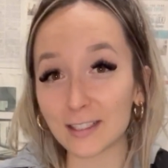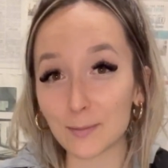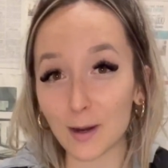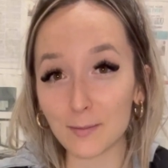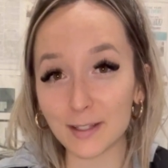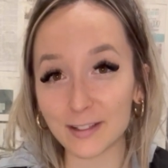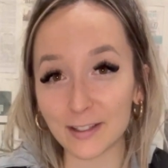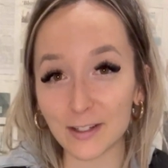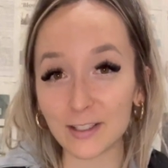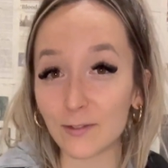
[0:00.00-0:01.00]
apartment
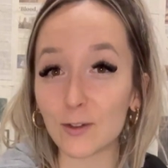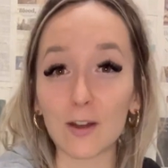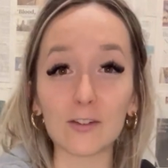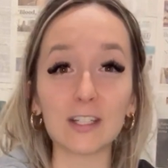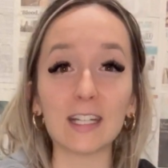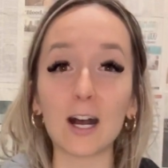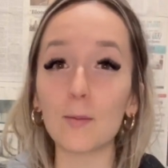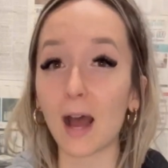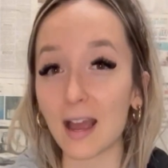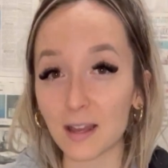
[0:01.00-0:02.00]
search. If you ever need help,
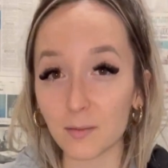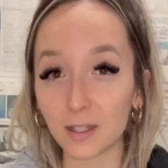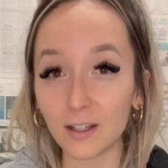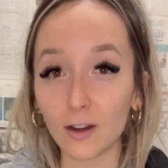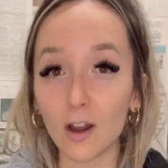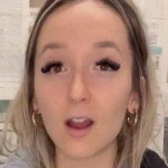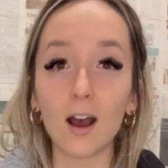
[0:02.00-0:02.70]
I am here.